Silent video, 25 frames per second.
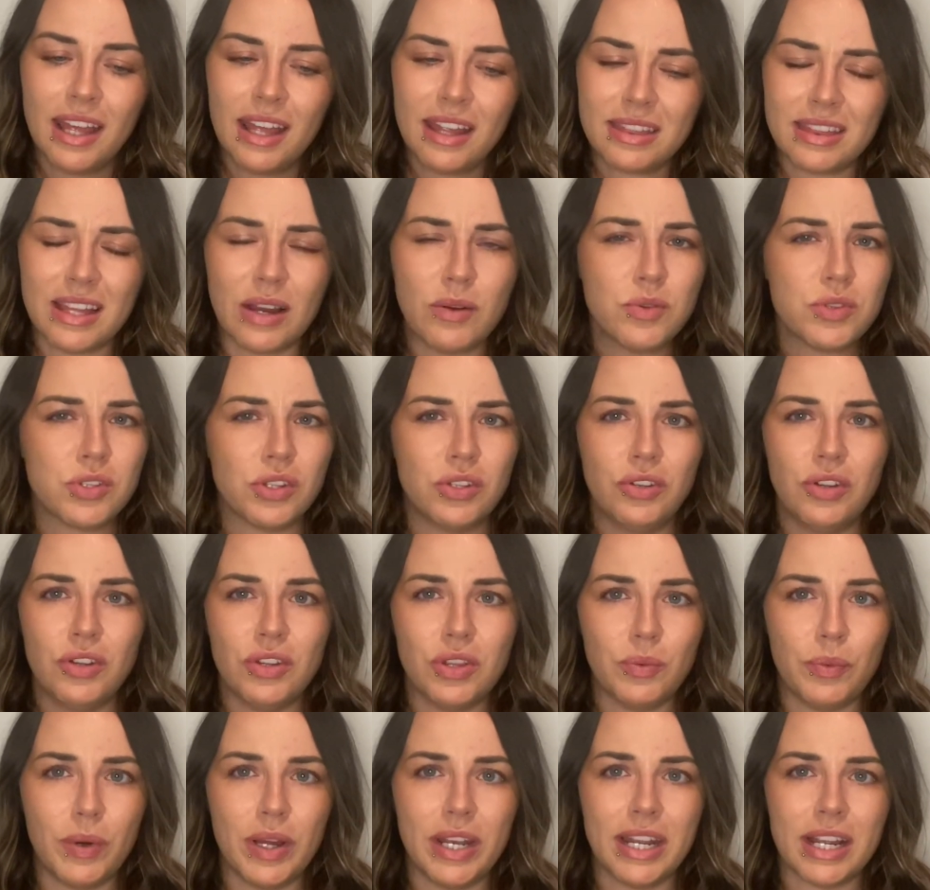That was another
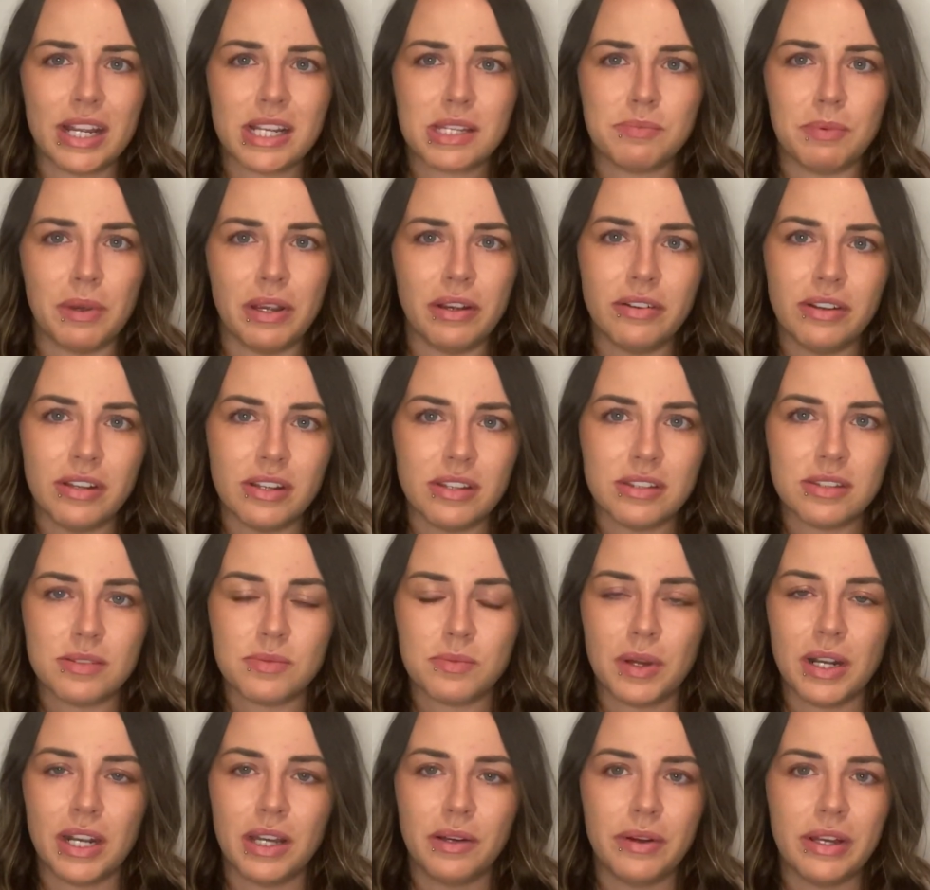weird experience.
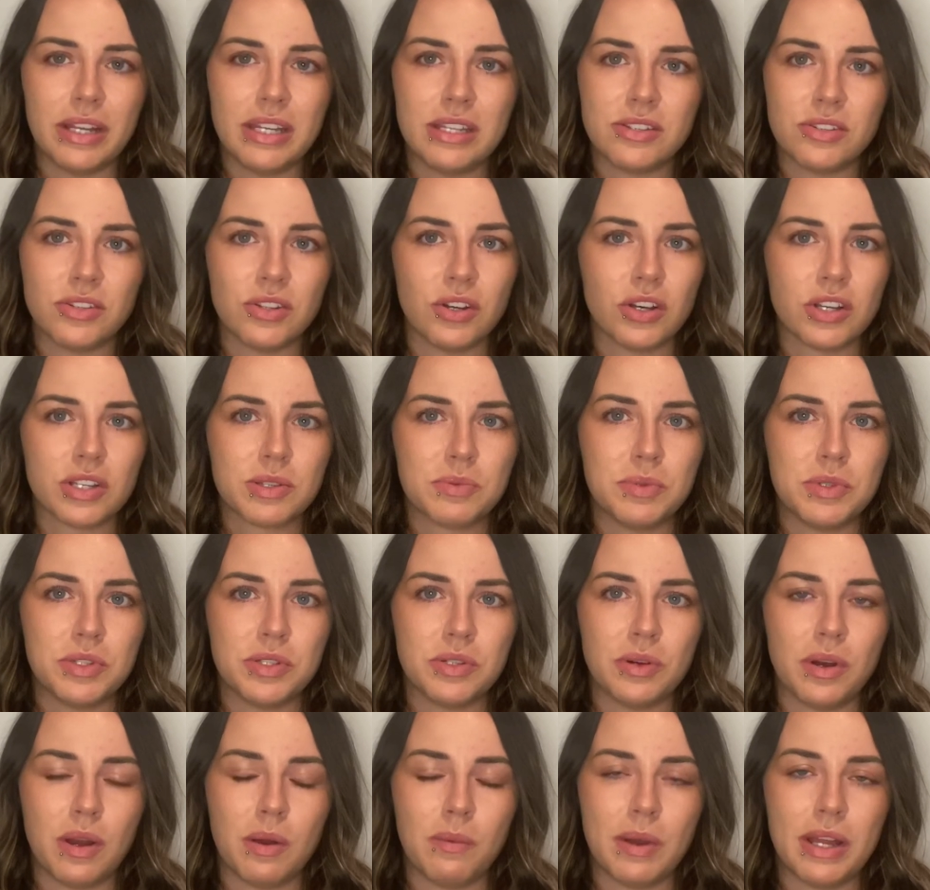When I went into the
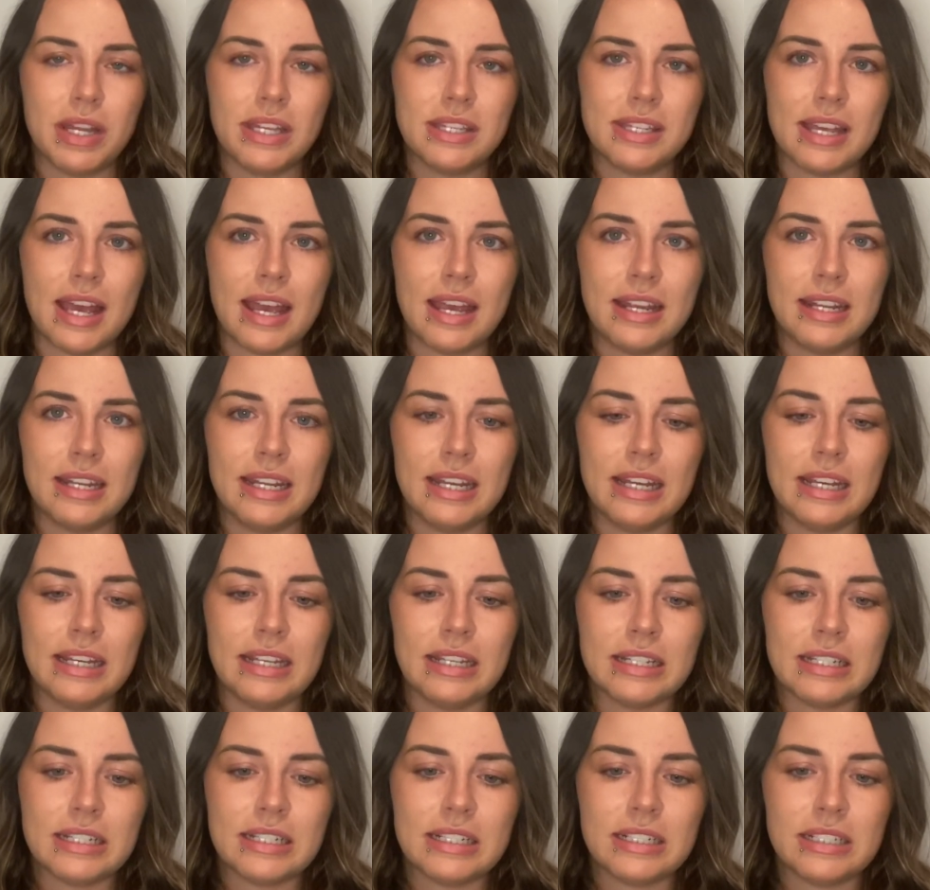hospital, I went into A&E.
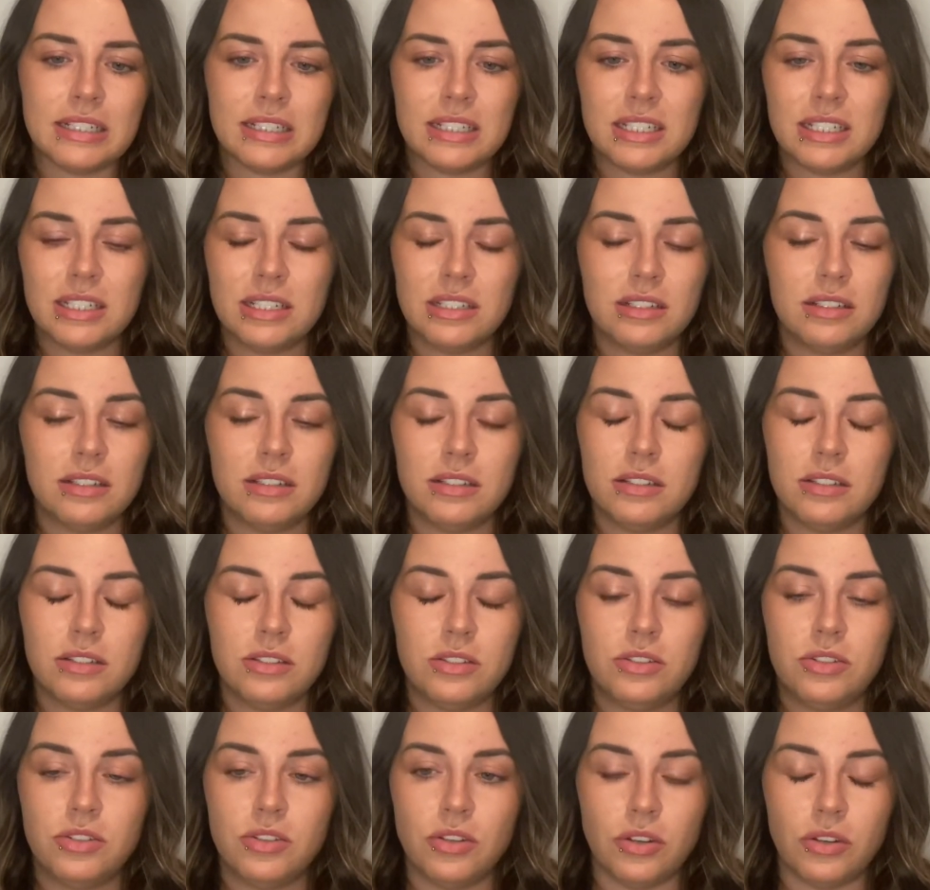
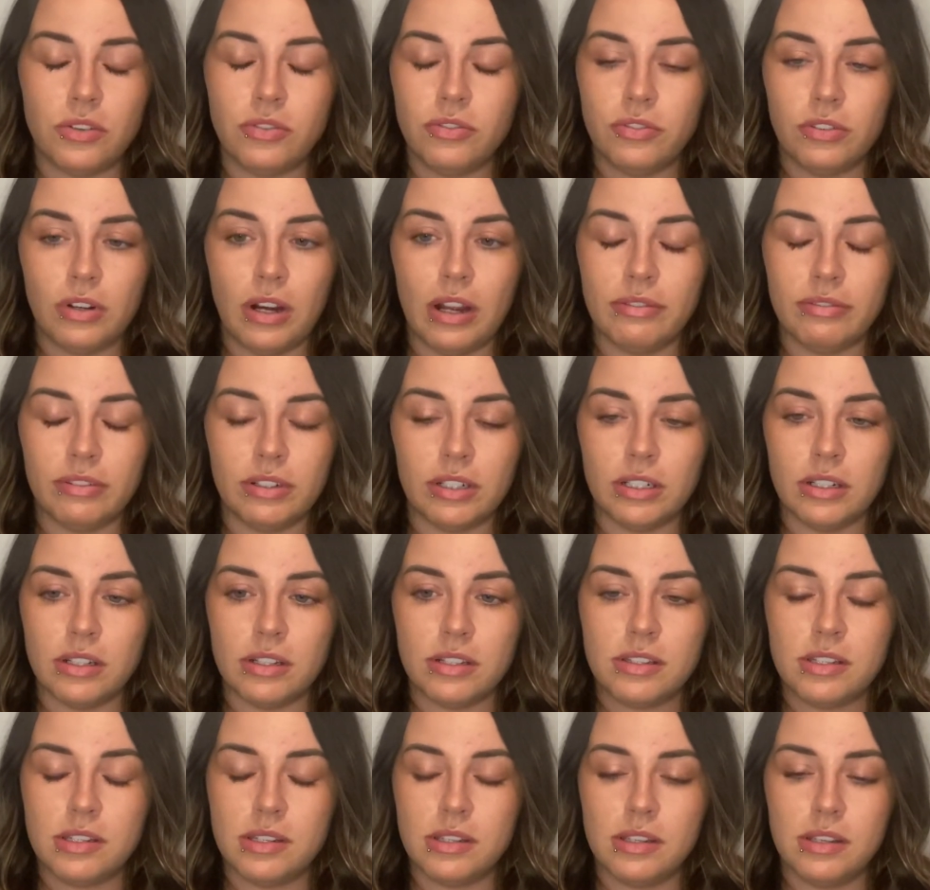Took forever
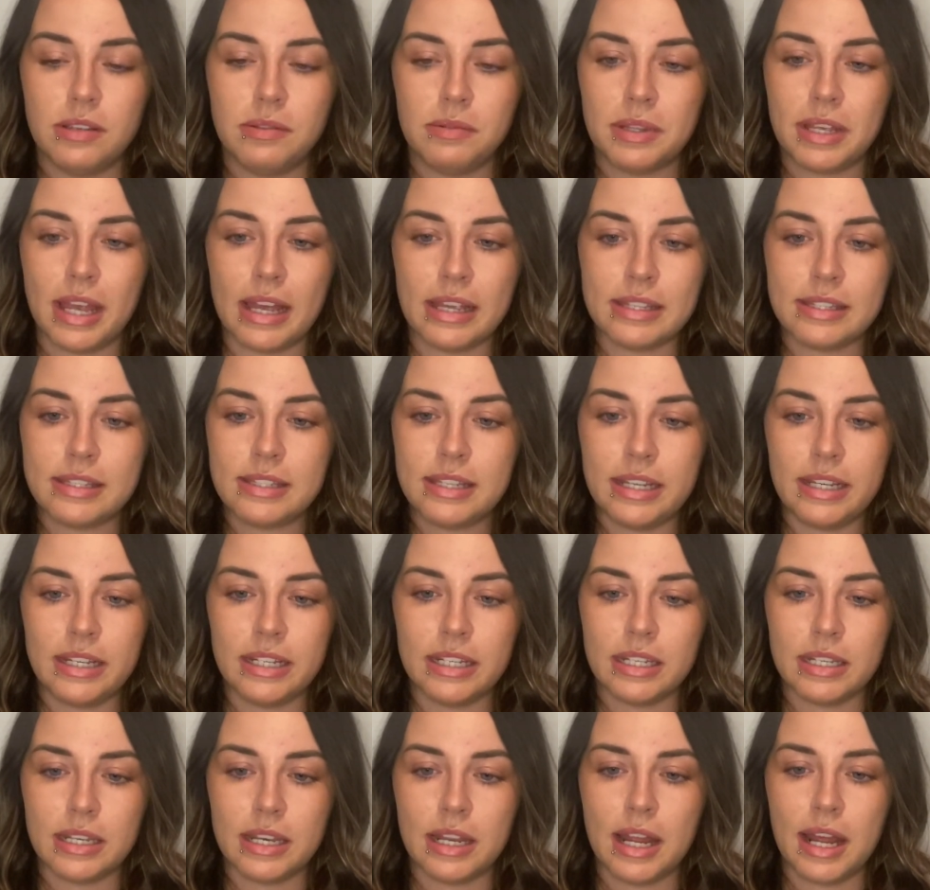to get
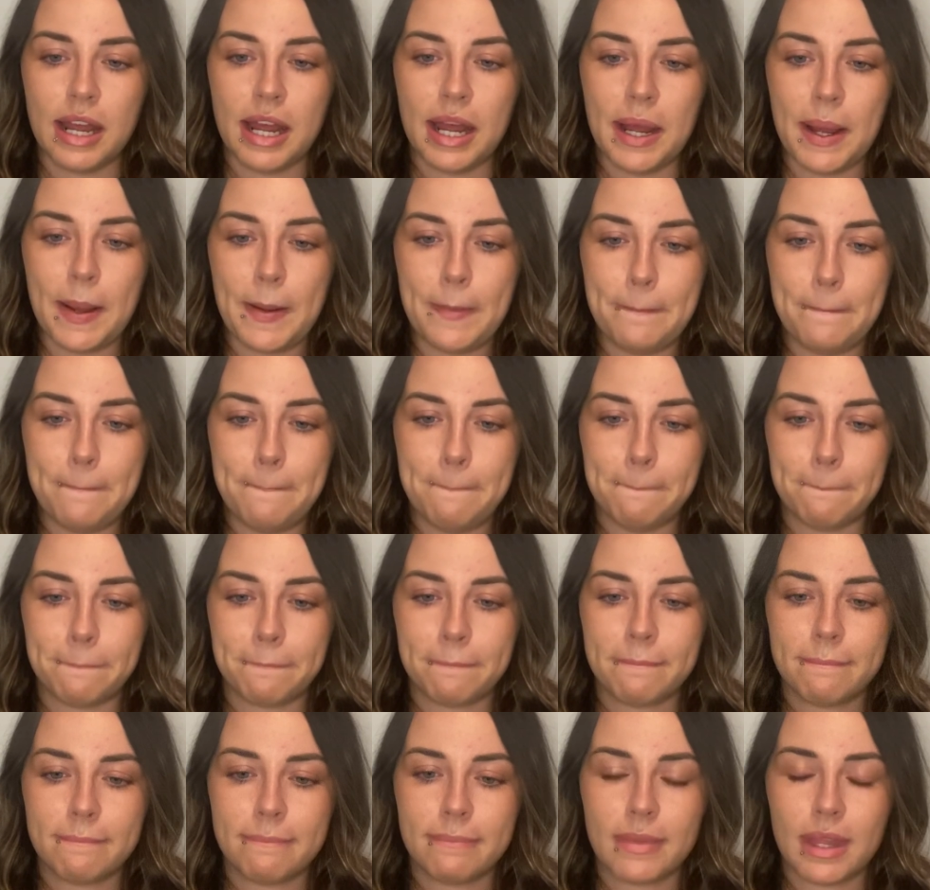seen, and
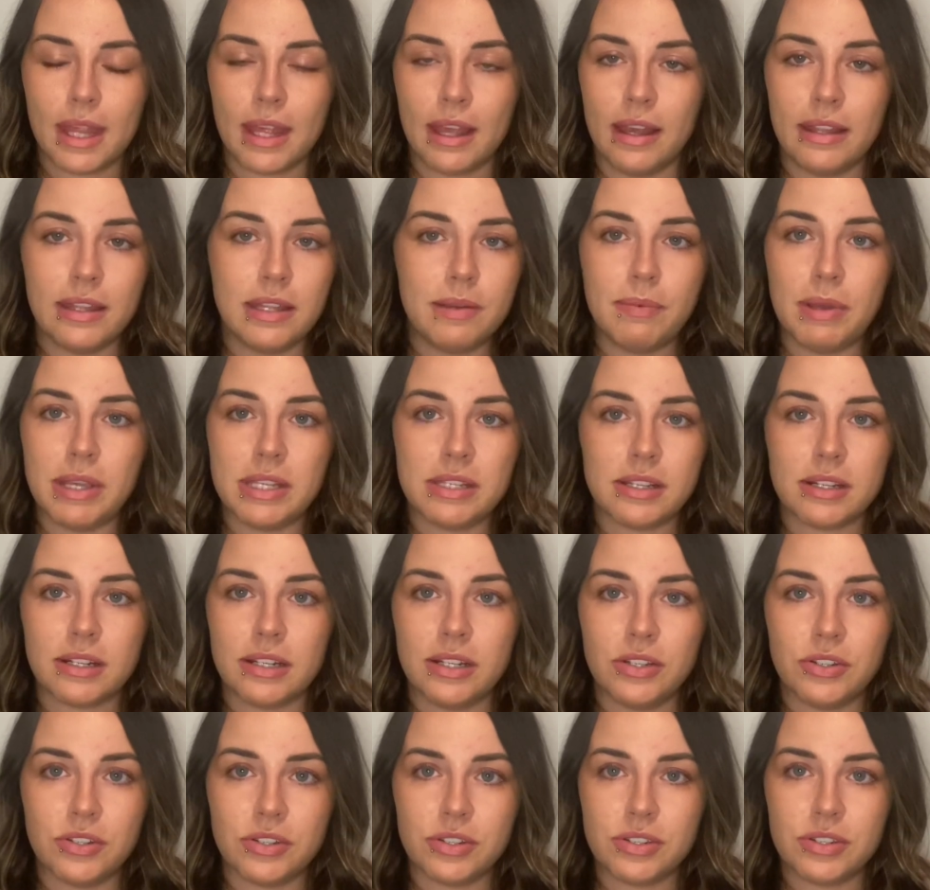they basically
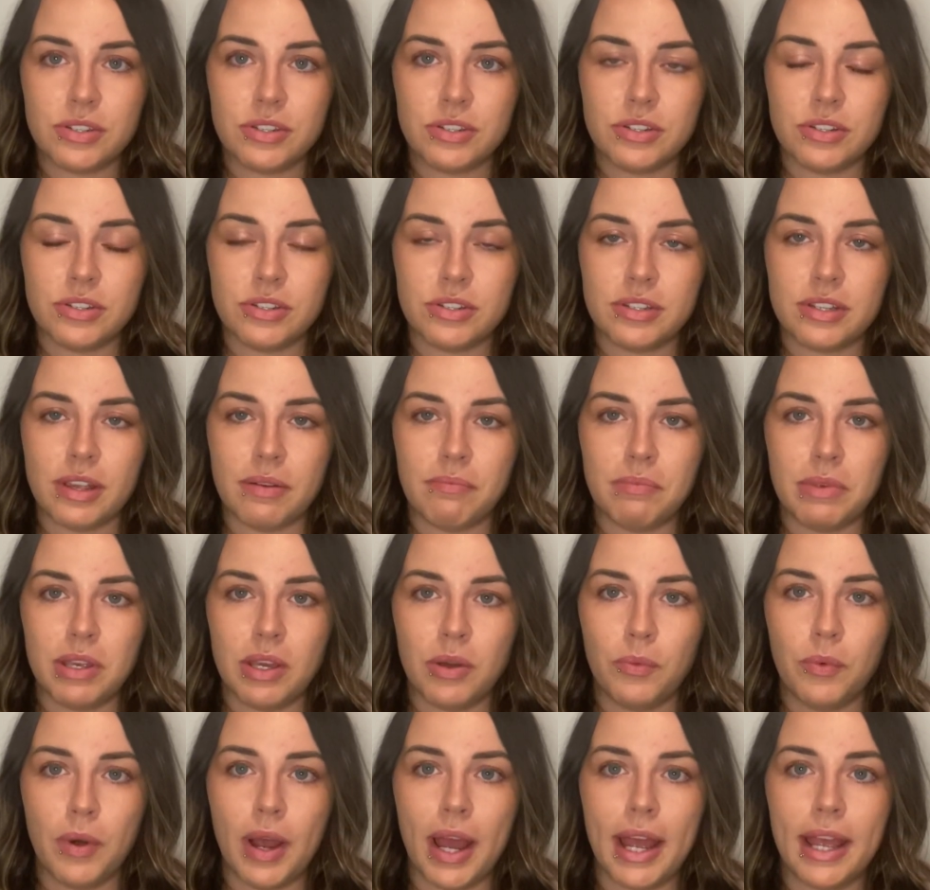just sent me
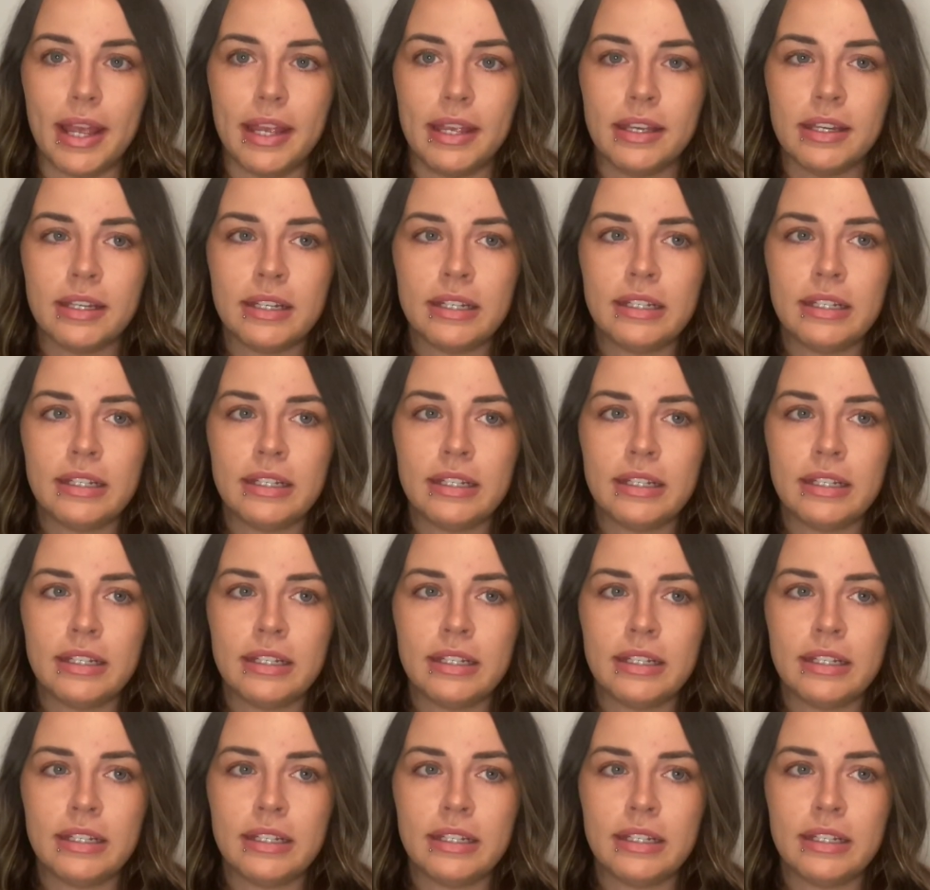away.